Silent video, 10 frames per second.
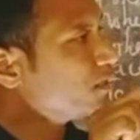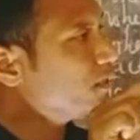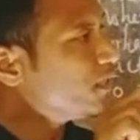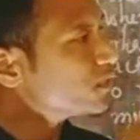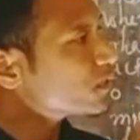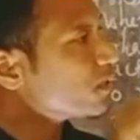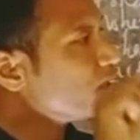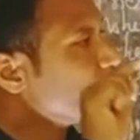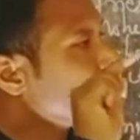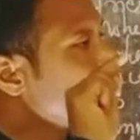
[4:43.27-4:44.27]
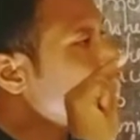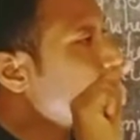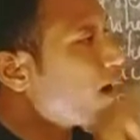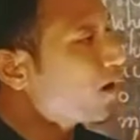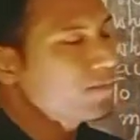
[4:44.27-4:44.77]
his
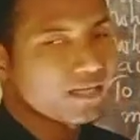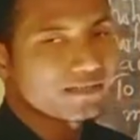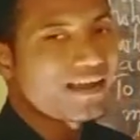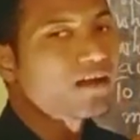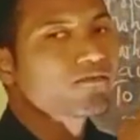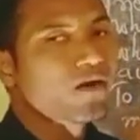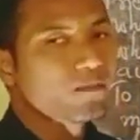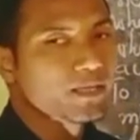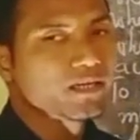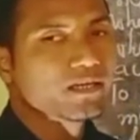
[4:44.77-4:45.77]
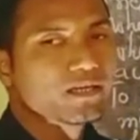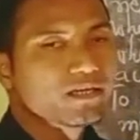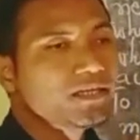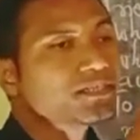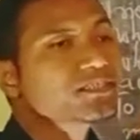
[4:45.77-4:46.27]
farming, duck farming,
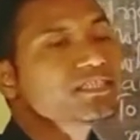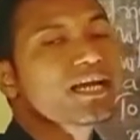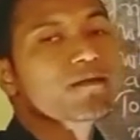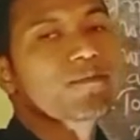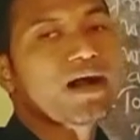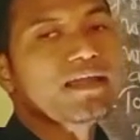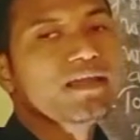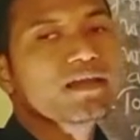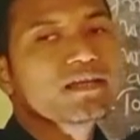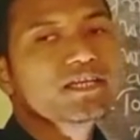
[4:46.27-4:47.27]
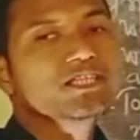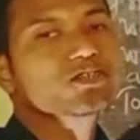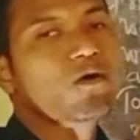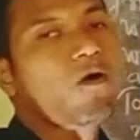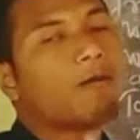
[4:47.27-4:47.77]
is nearby
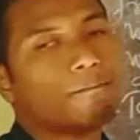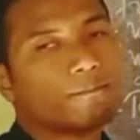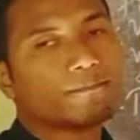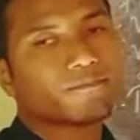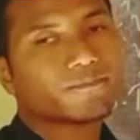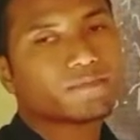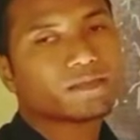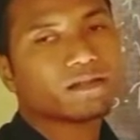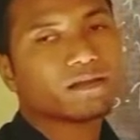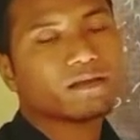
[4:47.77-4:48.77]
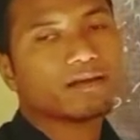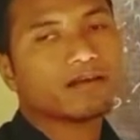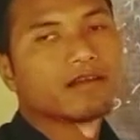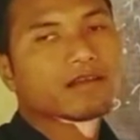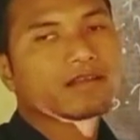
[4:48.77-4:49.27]
his home,
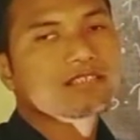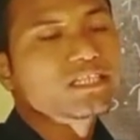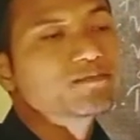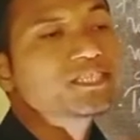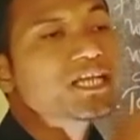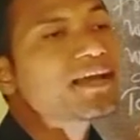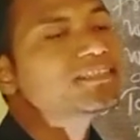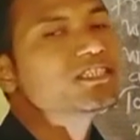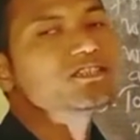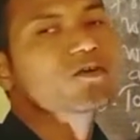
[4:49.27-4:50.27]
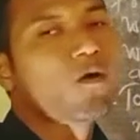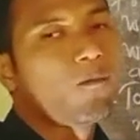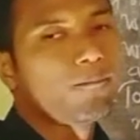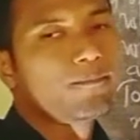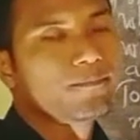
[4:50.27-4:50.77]
just besides his
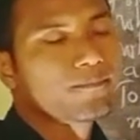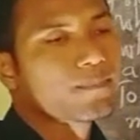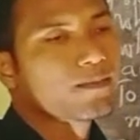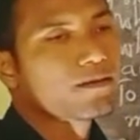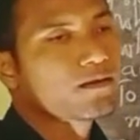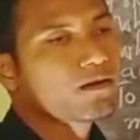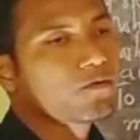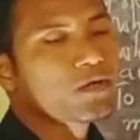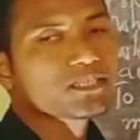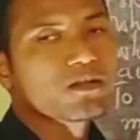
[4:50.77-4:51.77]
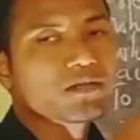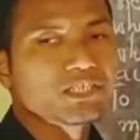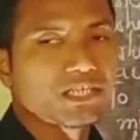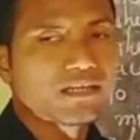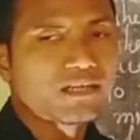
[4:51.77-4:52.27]
home. Where is the
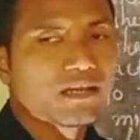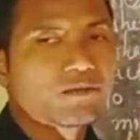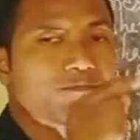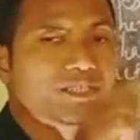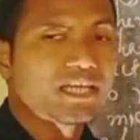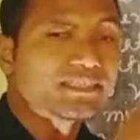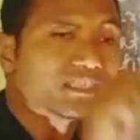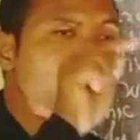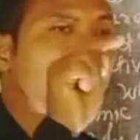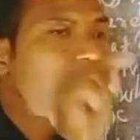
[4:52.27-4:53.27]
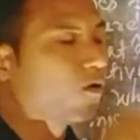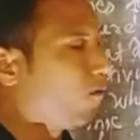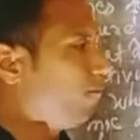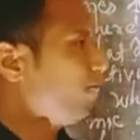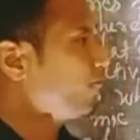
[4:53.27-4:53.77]
location? Besides his
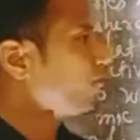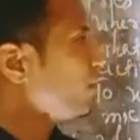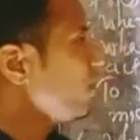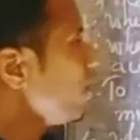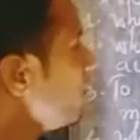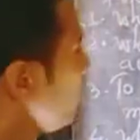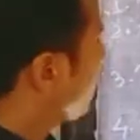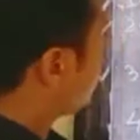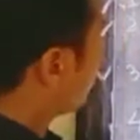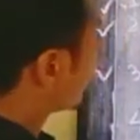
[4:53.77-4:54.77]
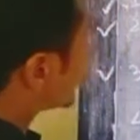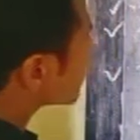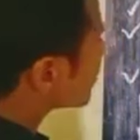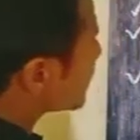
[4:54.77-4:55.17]
home. Okay, next